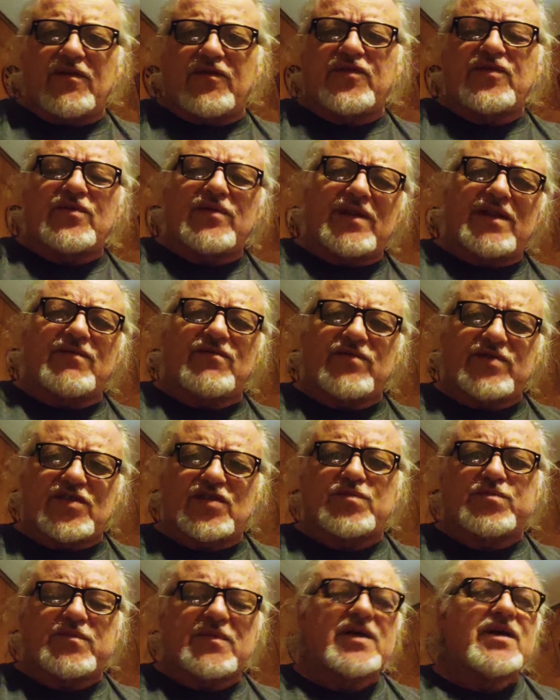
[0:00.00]
few
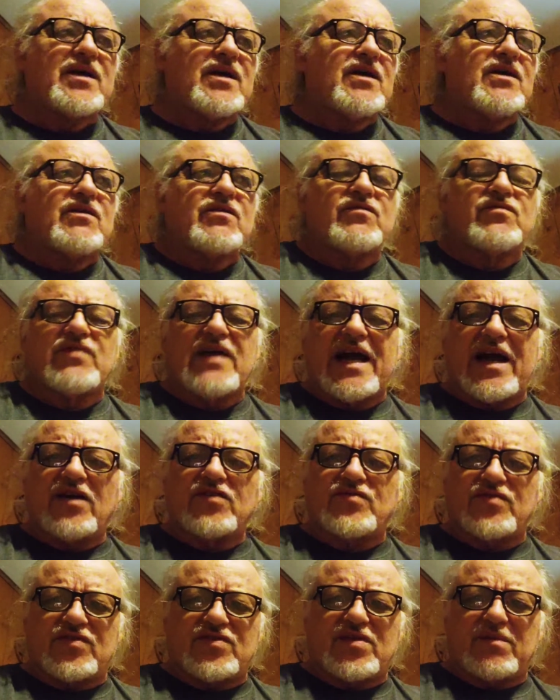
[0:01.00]

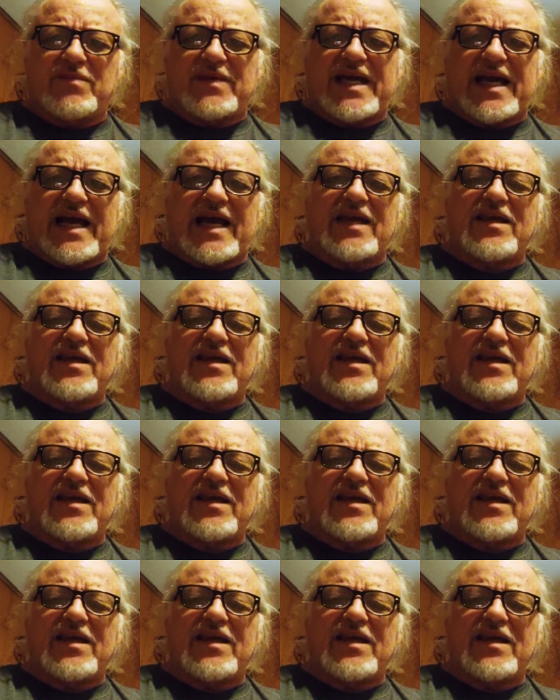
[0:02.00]
rounds with some guy.